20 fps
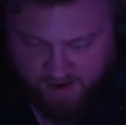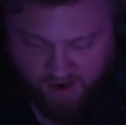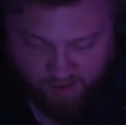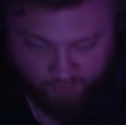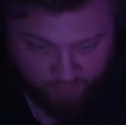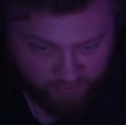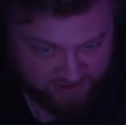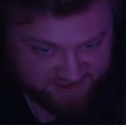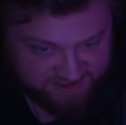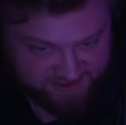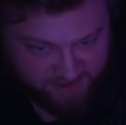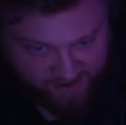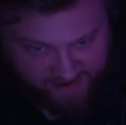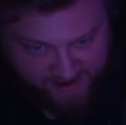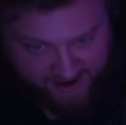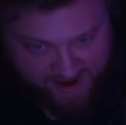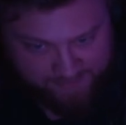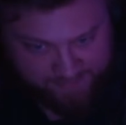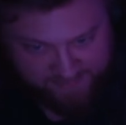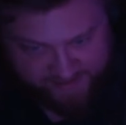And what'll start
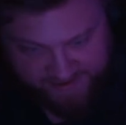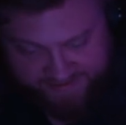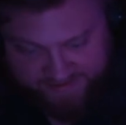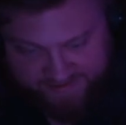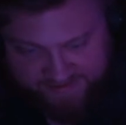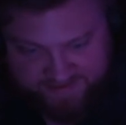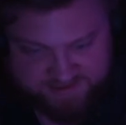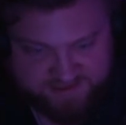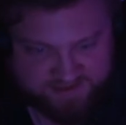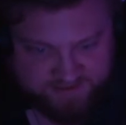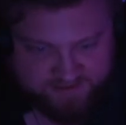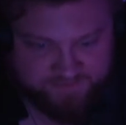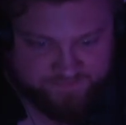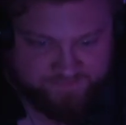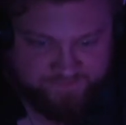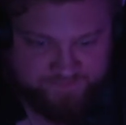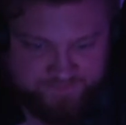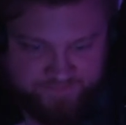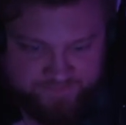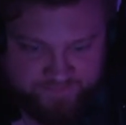happening is
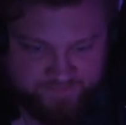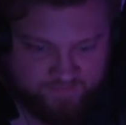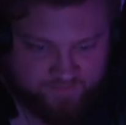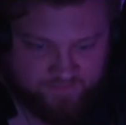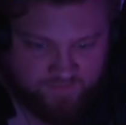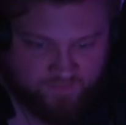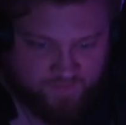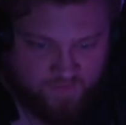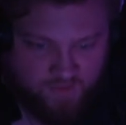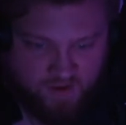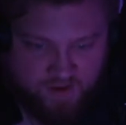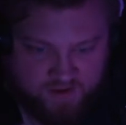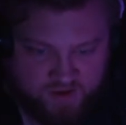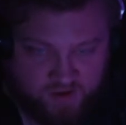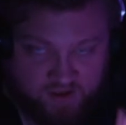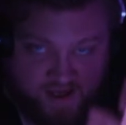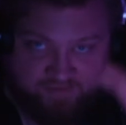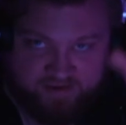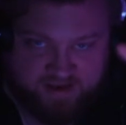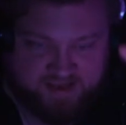
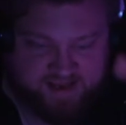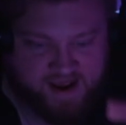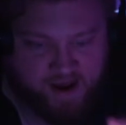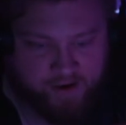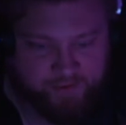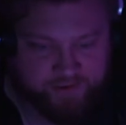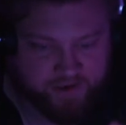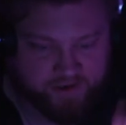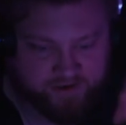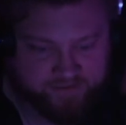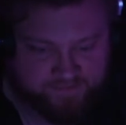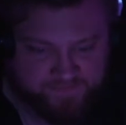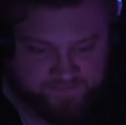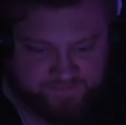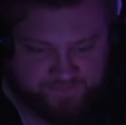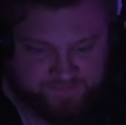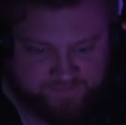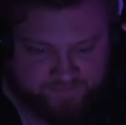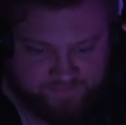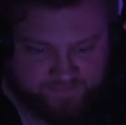you'll have a counter
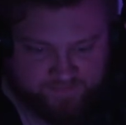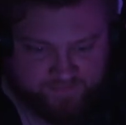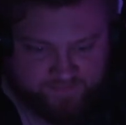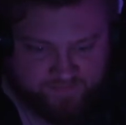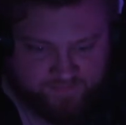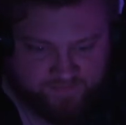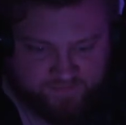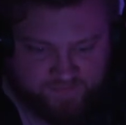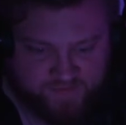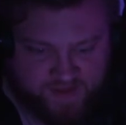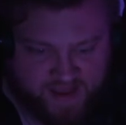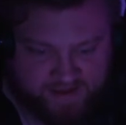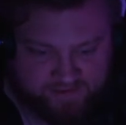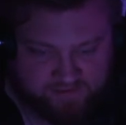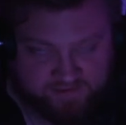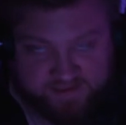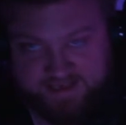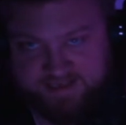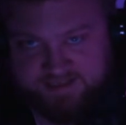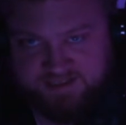
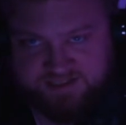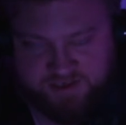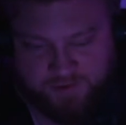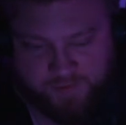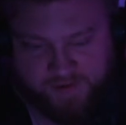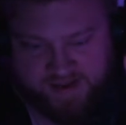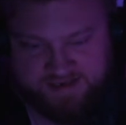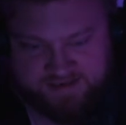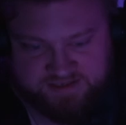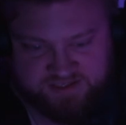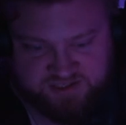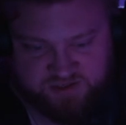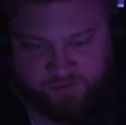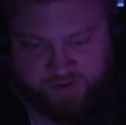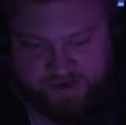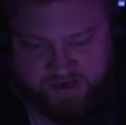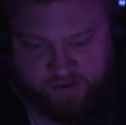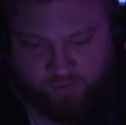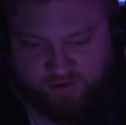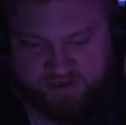that leads you into
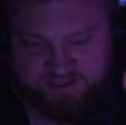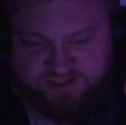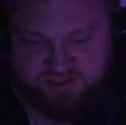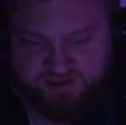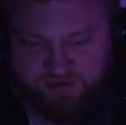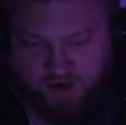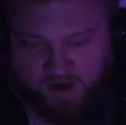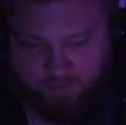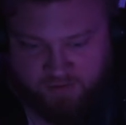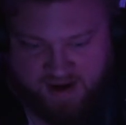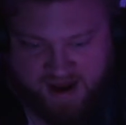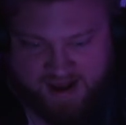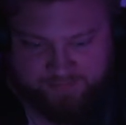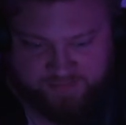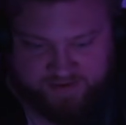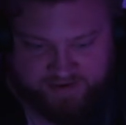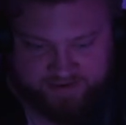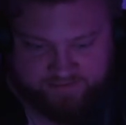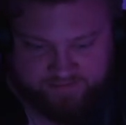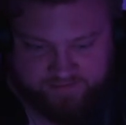when you want to start
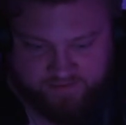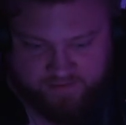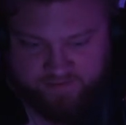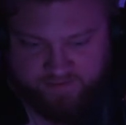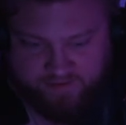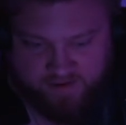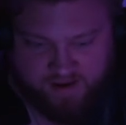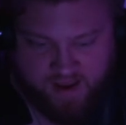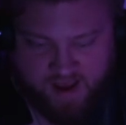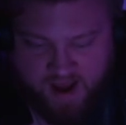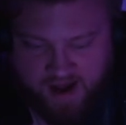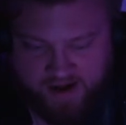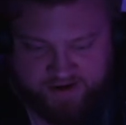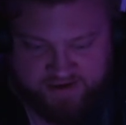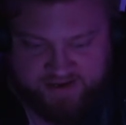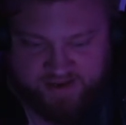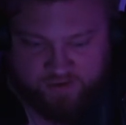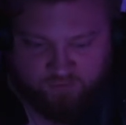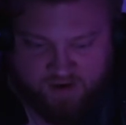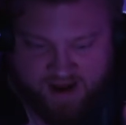rapping. And
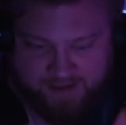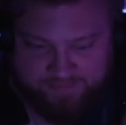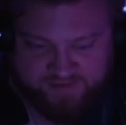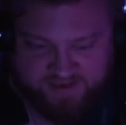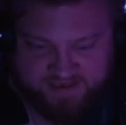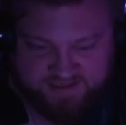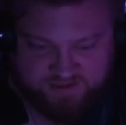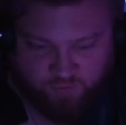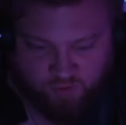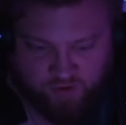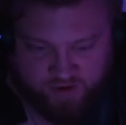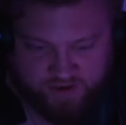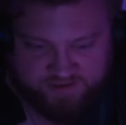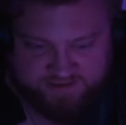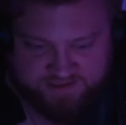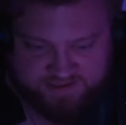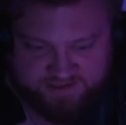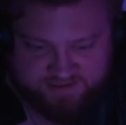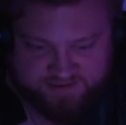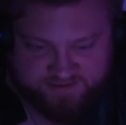you can rap these
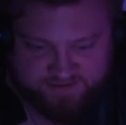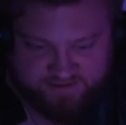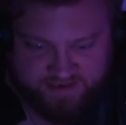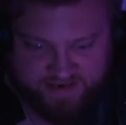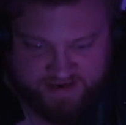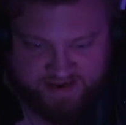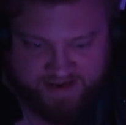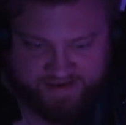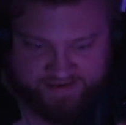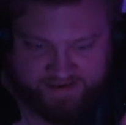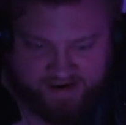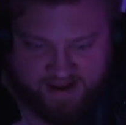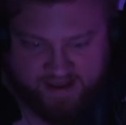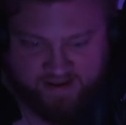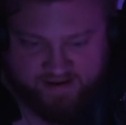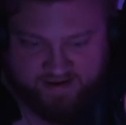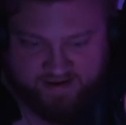words in